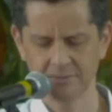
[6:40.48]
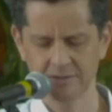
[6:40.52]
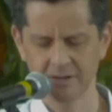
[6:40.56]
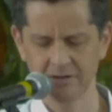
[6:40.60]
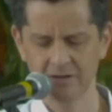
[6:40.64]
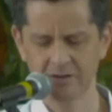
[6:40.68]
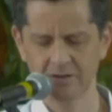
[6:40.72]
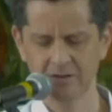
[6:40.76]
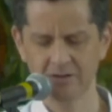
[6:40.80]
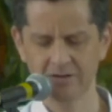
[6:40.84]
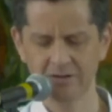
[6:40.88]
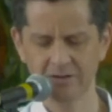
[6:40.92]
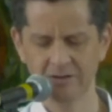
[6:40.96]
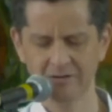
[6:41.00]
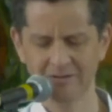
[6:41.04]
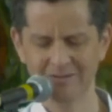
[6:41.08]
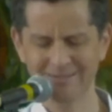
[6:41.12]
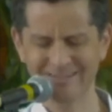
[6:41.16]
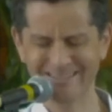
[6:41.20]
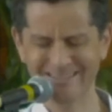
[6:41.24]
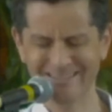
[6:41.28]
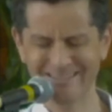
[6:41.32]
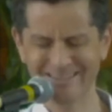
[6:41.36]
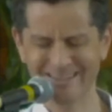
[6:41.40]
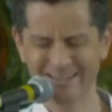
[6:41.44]
And God,
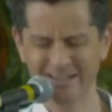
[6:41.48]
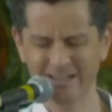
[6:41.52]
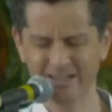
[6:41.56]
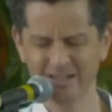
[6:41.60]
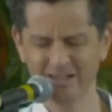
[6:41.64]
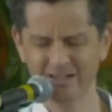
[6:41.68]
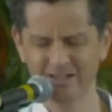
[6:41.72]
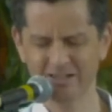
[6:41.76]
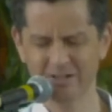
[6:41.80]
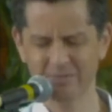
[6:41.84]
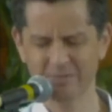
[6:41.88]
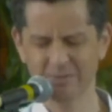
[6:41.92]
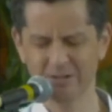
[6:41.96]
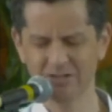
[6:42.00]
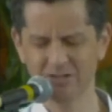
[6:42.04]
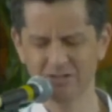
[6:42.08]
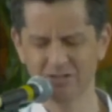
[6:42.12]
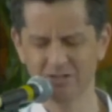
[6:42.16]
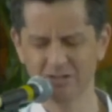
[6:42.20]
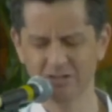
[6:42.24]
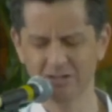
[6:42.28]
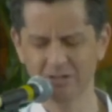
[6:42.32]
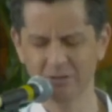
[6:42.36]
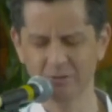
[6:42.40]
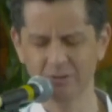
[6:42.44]
today
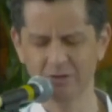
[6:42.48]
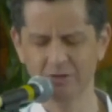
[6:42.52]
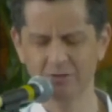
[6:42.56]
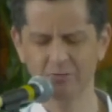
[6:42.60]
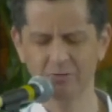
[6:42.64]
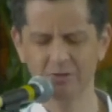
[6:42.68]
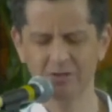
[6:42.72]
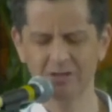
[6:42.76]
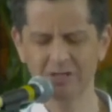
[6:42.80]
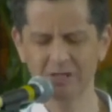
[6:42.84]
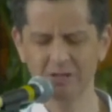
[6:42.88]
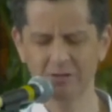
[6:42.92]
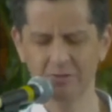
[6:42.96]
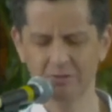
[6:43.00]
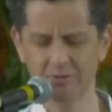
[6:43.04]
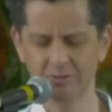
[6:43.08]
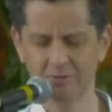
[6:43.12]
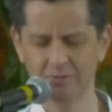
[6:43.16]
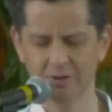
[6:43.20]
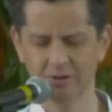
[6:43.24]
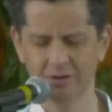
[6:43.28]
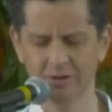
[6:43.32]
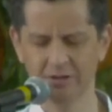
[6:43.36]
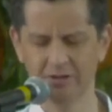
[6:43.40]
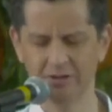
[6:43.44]
especially, we're really
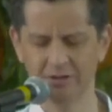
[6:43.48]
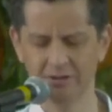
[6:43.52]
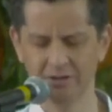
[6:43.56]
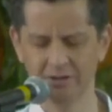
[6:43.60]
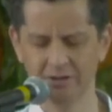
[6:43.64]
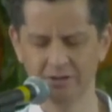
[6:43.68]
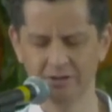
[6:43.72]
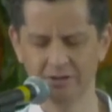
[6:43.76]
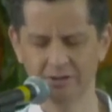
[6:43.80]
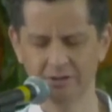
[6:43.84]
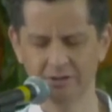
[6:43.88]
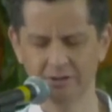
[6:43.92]
reminded